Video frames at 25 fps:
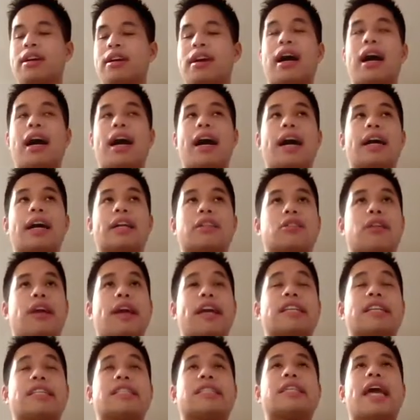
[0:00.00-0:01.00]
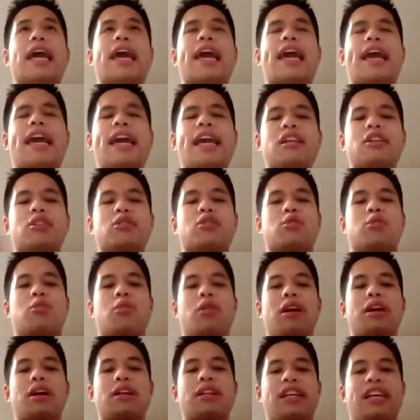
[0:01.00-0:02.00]
Uh, today's day
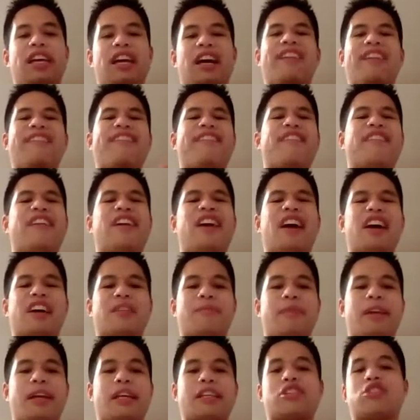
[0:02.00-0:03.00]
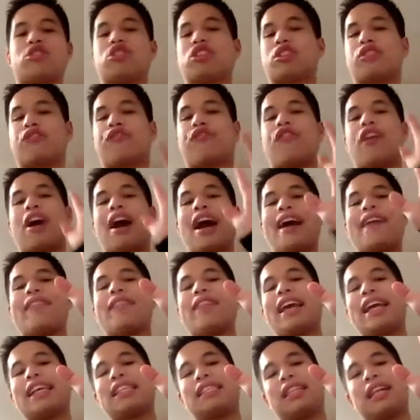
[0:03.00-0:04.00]
20 of Vlogmas, just five
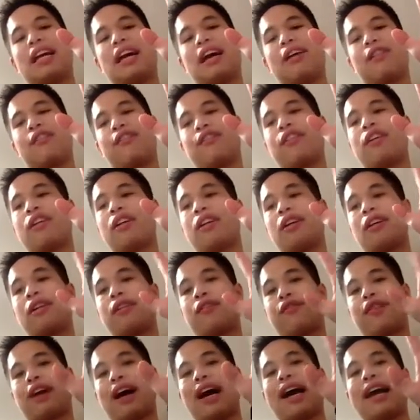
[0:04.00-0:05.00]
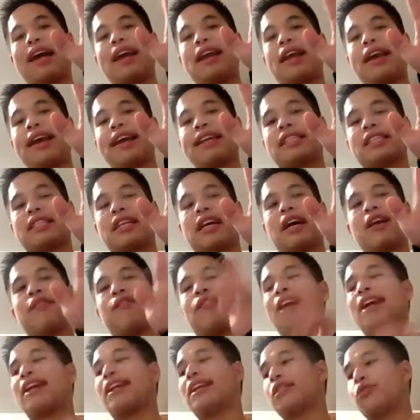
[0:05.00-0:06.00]
days left. Five days
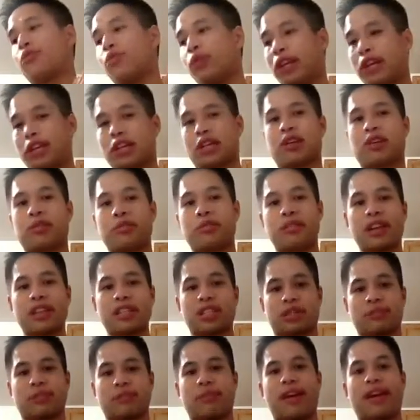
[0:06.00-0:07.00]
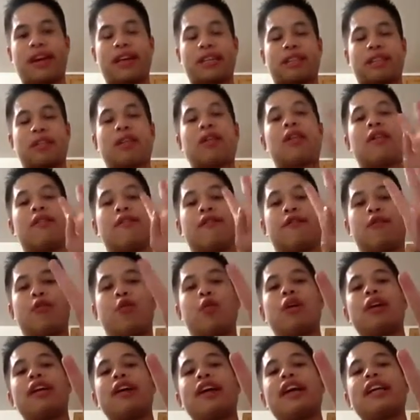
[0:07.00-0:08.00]
left, and it's where Christmas.
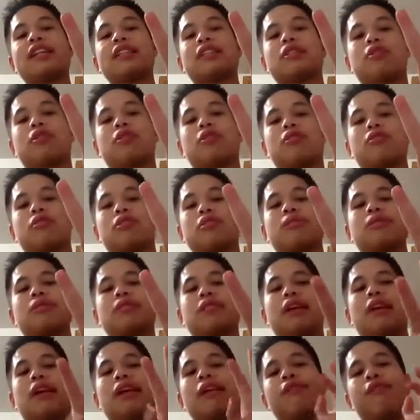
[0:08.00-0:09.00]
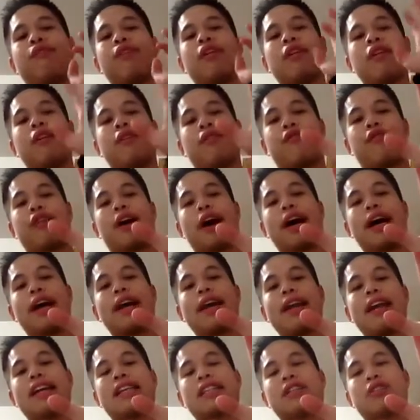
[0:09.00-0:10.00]
Four days until Christmas Eve,
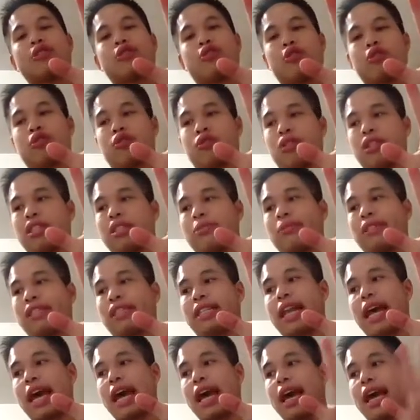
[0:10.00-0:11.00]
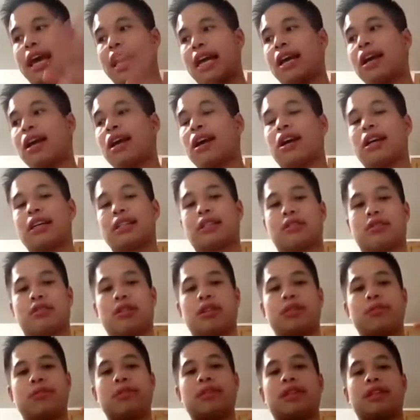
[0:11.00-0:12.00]
five days until Christmas Day, because
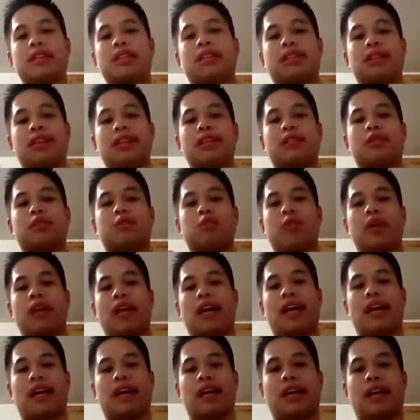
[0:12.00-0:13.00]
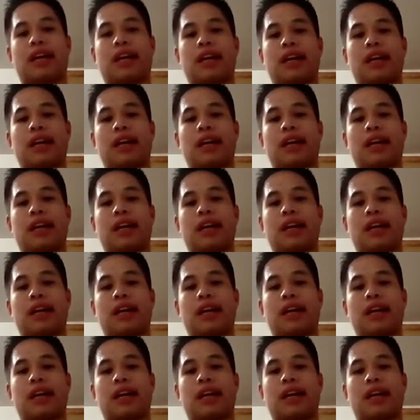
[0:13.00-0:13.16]
Christmas is this week.